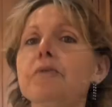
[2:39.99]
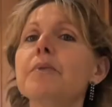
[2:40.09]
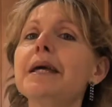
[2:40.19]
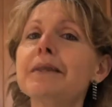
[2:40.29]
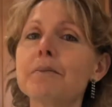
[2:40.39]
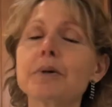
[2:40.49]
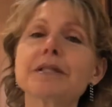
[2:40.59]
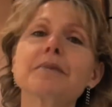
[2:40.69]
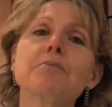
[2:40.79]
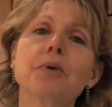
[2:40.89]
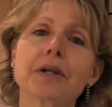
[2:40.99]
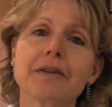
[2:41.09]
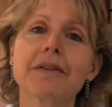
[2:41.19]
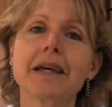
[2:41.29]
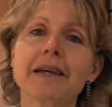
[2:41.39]
me, the most important
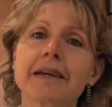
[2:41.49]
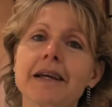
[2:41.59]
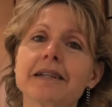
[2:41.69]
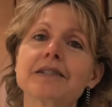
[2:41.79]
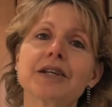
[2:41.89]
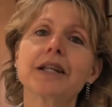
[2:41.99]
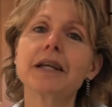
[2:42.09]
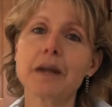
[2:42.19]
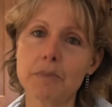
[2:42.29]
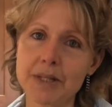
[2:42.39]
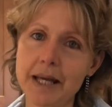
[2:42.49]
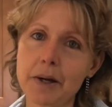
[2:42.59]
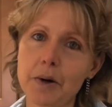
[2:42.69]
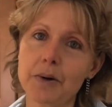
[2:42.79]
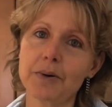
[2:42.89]
thing is to clean up as I
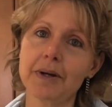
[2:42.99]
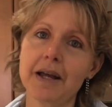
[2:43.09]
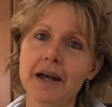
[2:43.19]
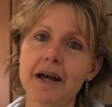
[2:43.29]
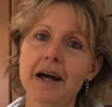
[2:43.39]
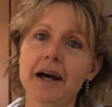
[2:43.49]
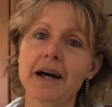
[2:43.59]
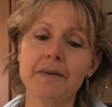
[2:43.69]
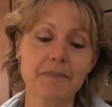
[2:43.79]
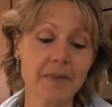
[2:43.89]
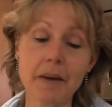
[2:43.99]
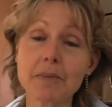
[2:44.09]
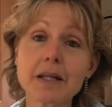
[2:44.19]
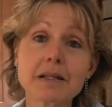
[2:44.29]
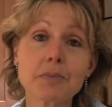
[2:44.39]
go. That
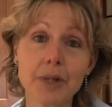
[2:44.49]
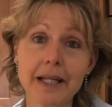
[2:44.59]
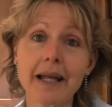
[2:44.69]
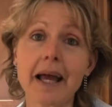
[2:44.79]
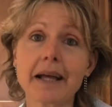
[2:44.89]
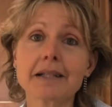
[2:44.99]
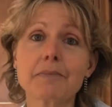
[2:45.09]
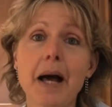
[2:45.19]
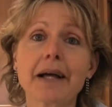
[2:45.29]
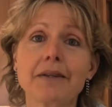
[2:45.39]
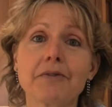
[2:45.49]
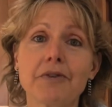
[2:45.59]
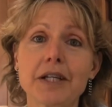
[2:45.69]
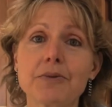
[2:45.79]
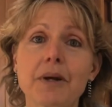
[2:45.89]
means putting the eggs back in the
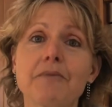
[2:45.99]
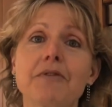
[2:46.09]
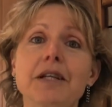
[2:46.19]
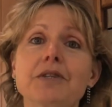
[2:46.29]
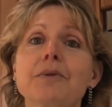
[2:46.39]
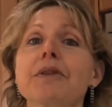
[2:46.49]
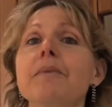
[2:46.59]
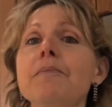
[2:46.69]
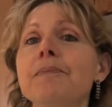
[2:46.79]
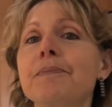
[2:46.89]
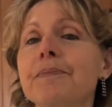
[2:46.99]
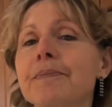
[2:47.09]
fridge when I'm finished with them.